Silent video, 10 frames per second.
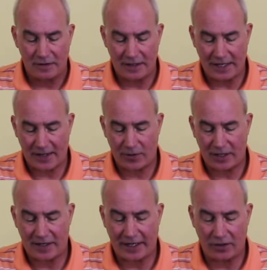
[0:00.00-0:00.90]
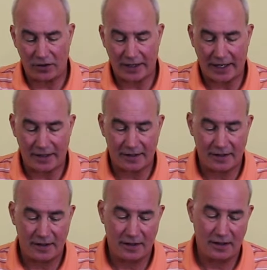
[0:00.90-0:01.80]
Today we're going to take a look at
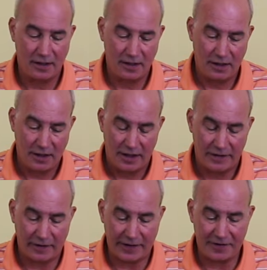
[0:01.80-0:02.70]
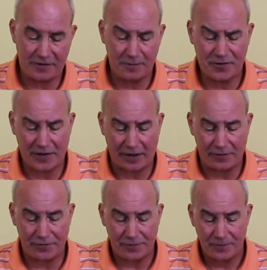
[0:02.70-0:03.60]
the lenses
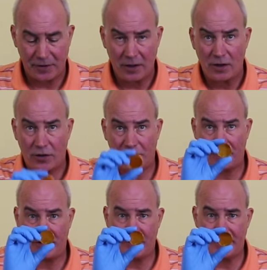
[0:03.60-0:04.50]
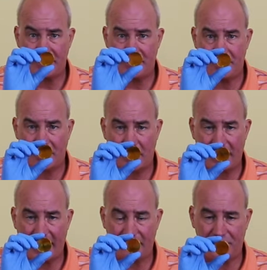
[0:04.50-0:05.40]
themselves. Of course, these lenses are
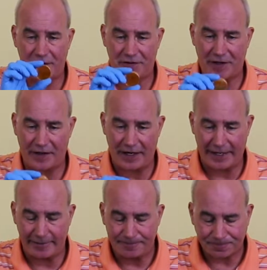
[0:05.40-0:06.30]
made of zinc selenide.